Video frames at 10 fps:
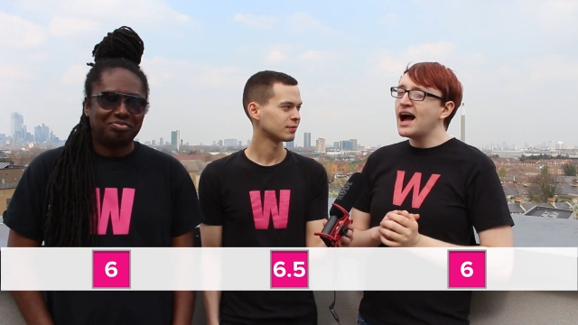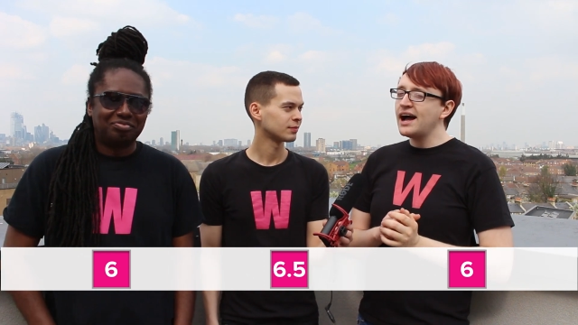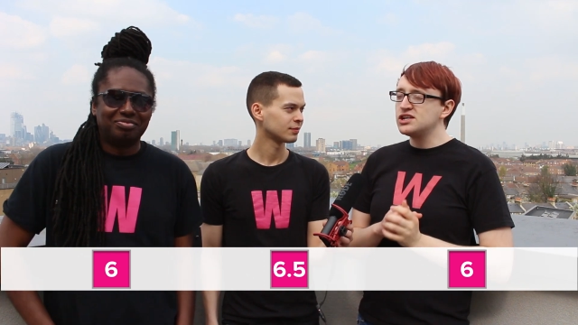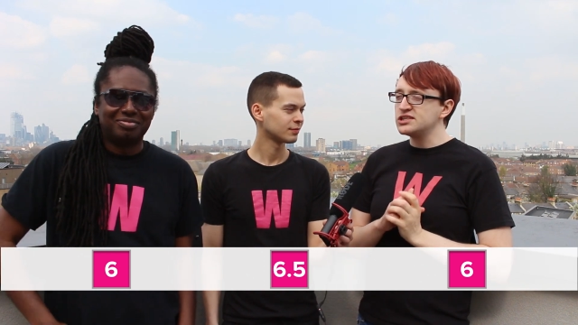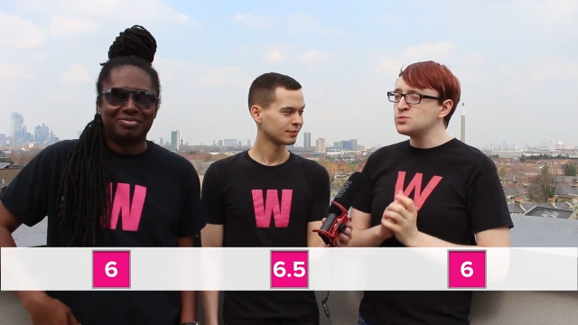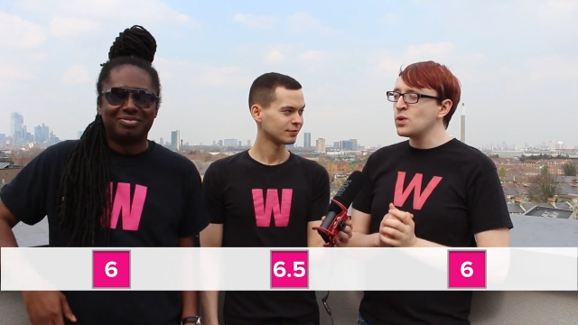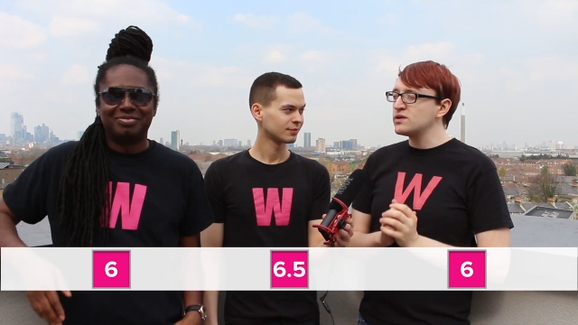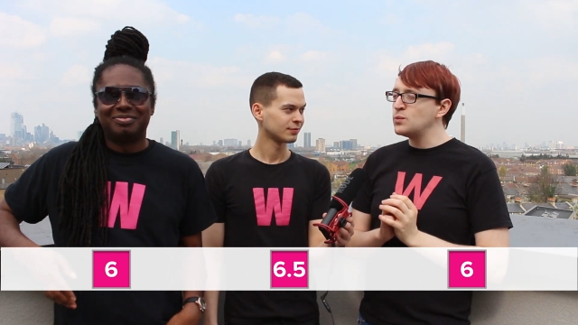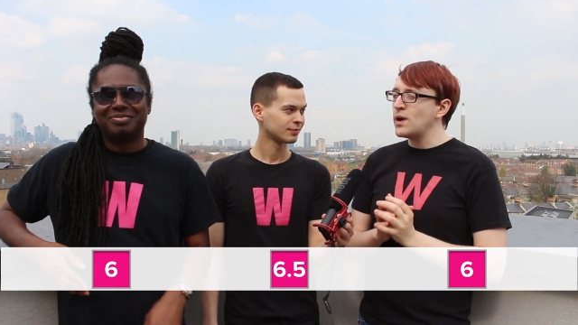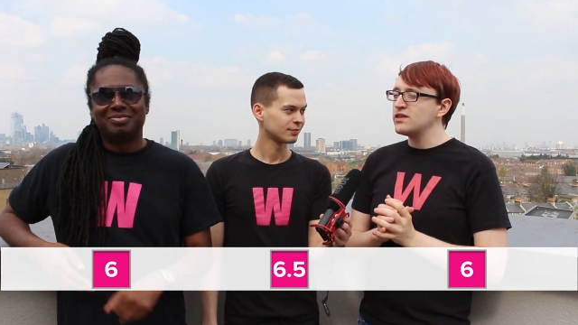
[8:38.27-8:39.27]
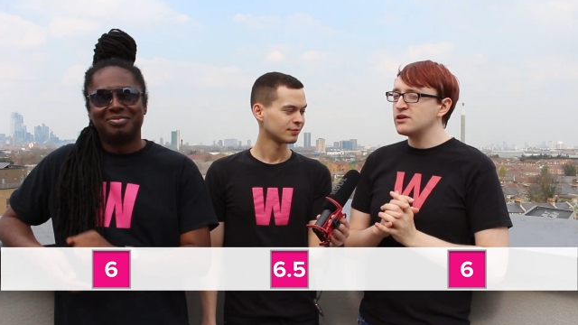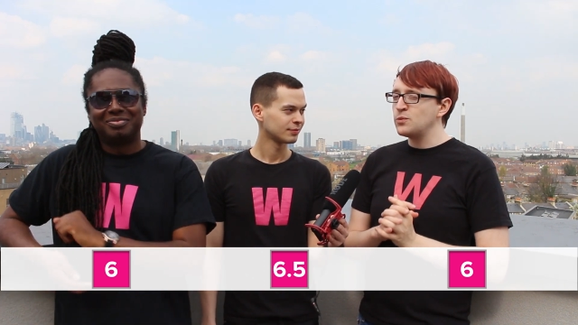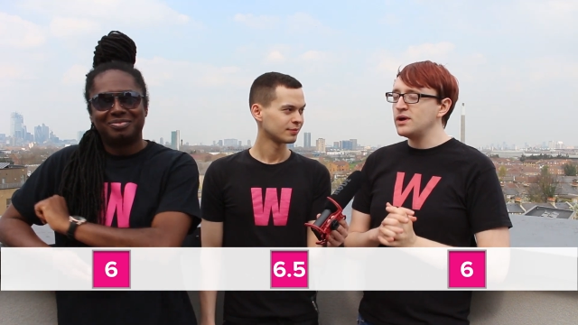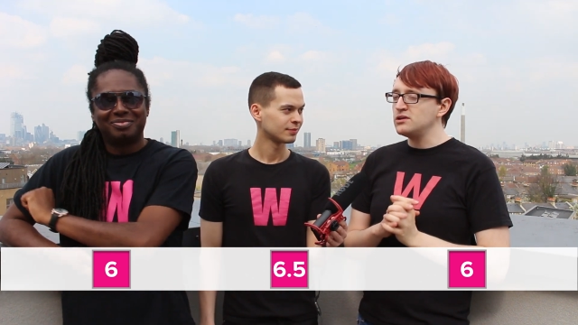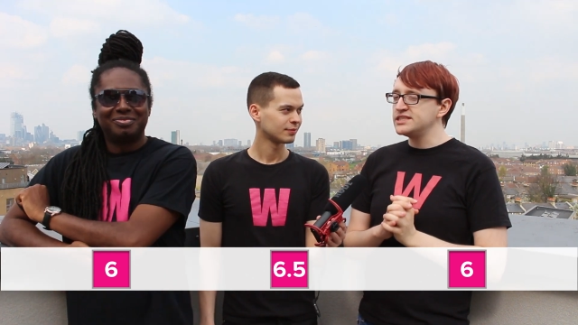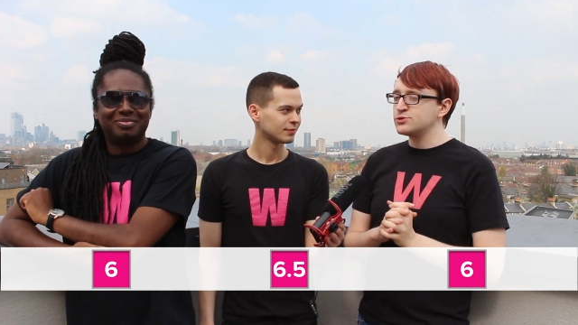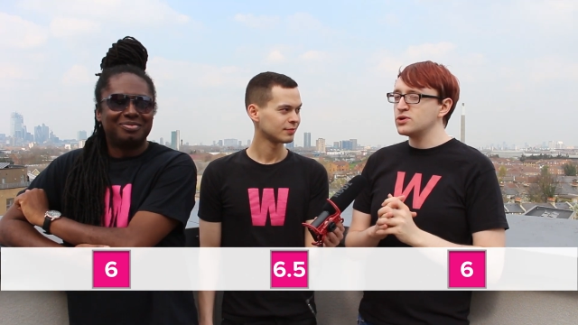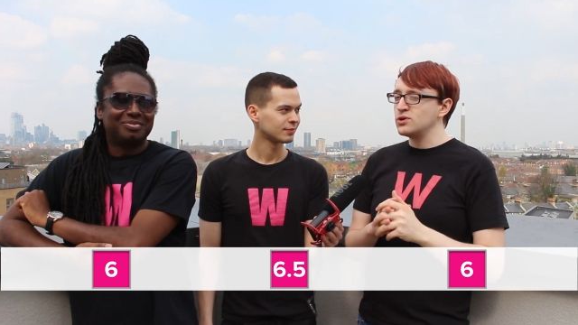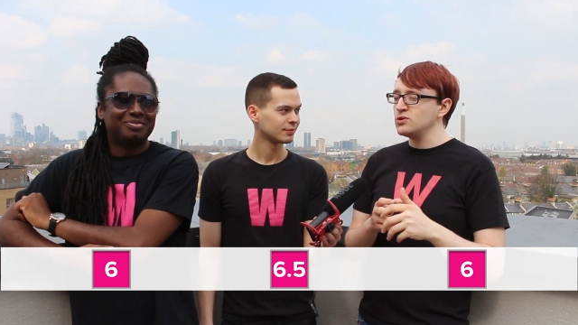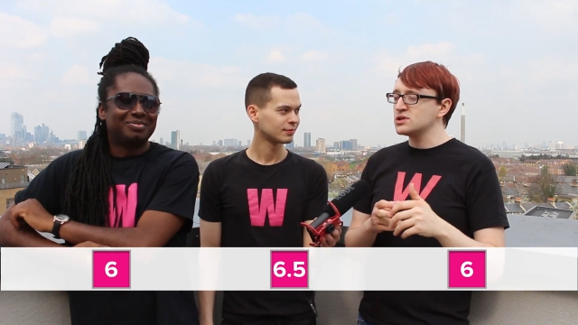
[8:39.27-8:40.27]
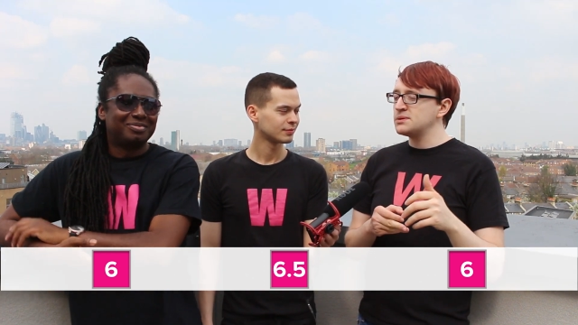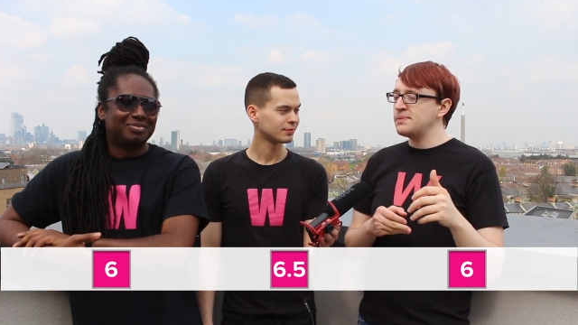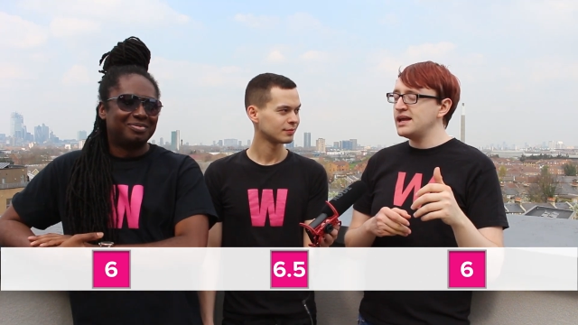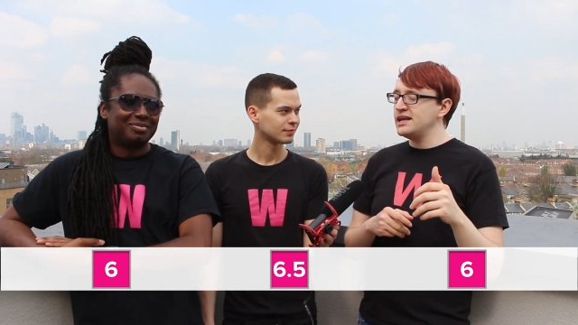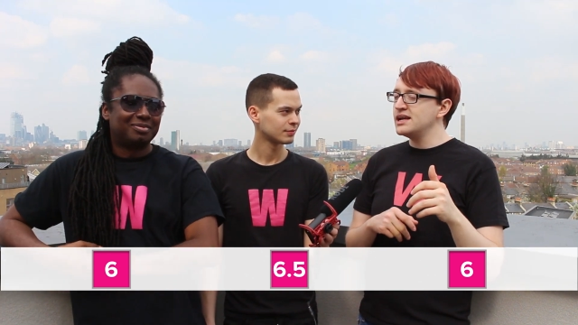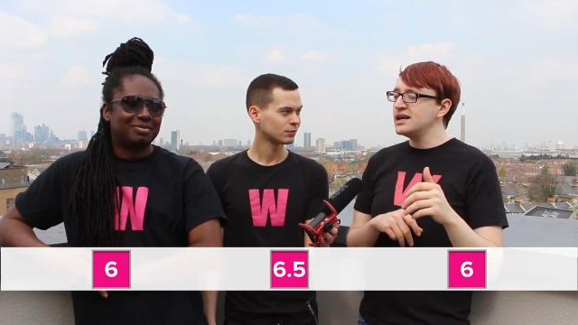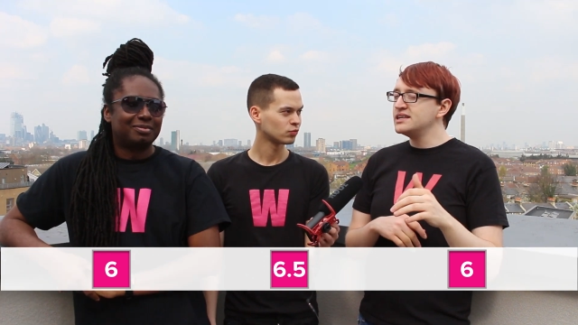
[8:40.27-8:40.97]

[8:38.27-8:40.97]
Speaker 1: I just worry whether it will struggle to be